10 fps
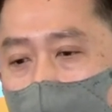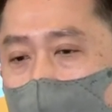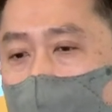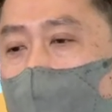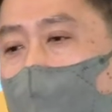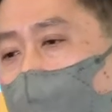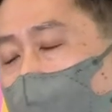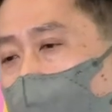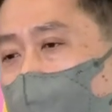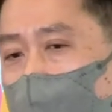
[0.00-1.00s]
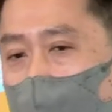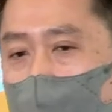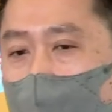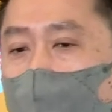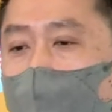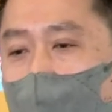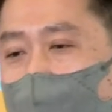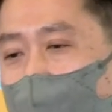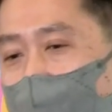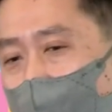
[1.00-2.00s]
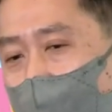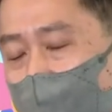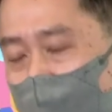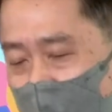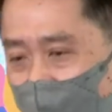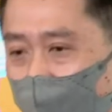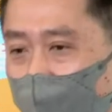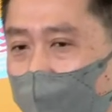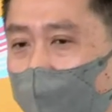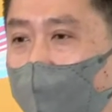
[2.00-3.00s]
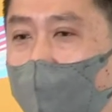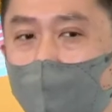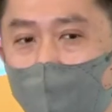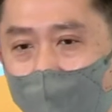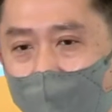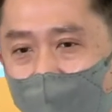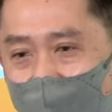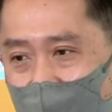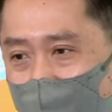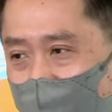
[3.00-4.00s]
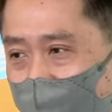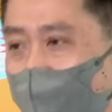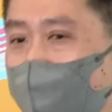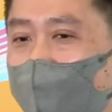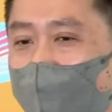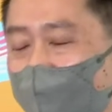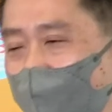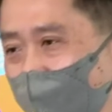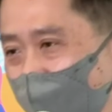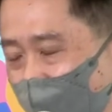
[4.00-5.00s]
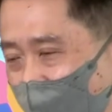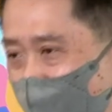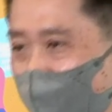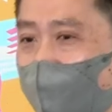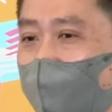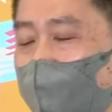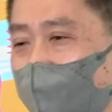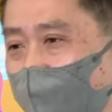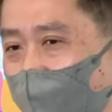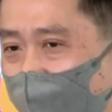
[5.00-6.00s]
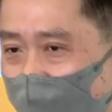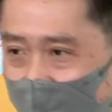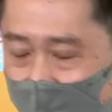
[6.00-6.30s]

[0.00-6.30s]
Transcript: So we have been testing and using different uh, technologies uh, from branded to hybrid.